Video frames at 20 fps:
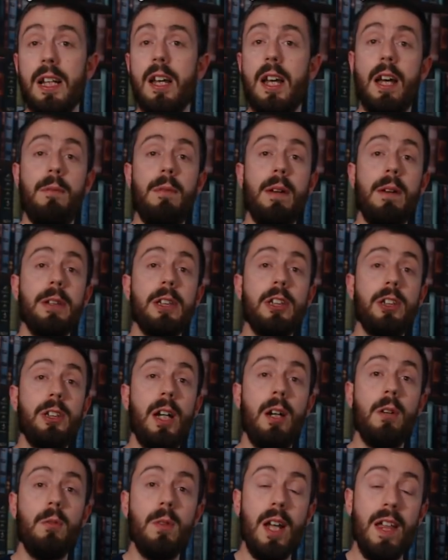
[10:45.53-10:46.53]
have ever
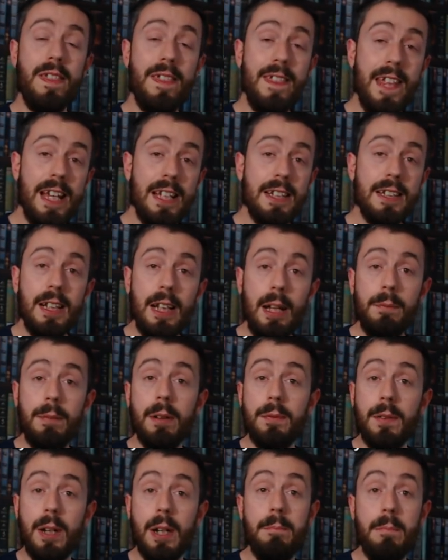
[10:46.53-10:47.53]
shown this level
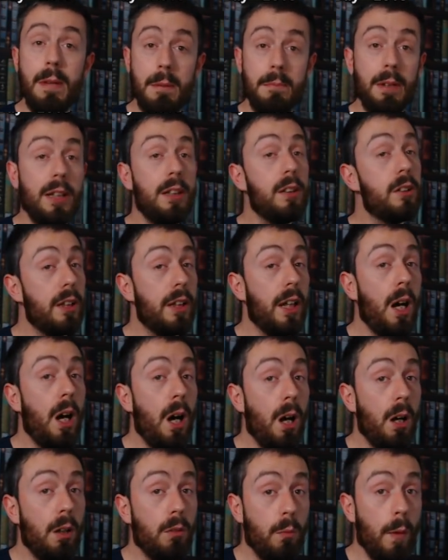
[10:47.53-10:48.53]
of commitment to the
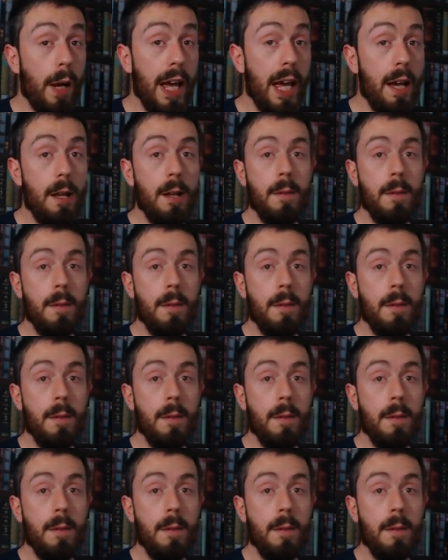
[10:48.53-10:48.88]
hardware.